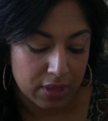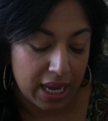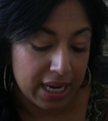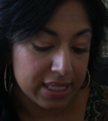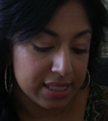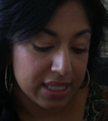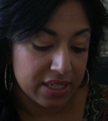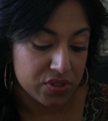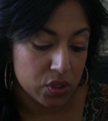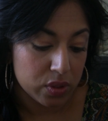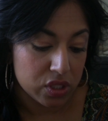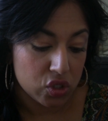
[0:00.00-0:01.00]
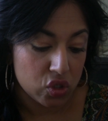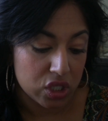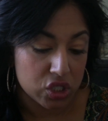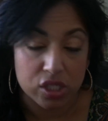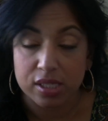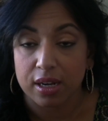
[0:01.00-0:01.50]
and it gives you
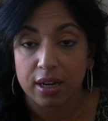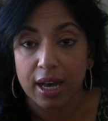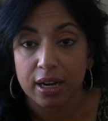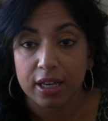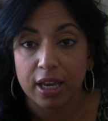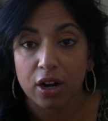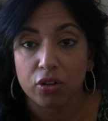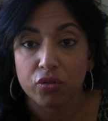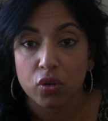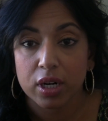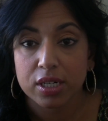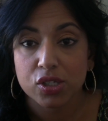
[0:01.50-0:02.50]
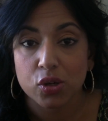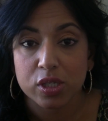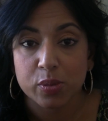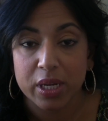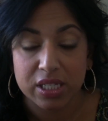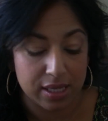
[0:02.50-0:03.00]
instructions on how to care for it. So
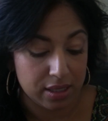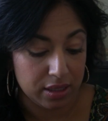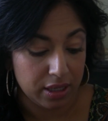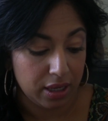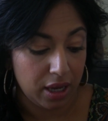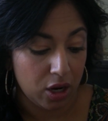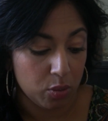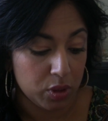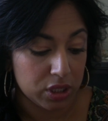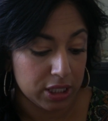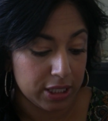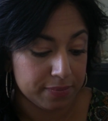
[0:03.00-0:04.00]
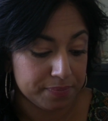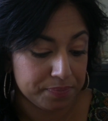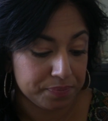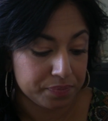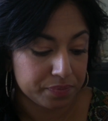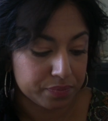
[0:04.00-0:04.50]
it's basically a care booklet.
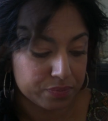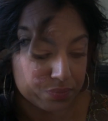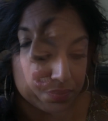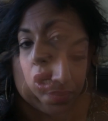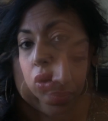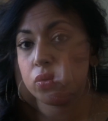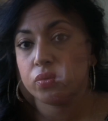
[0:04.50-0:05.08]
You know,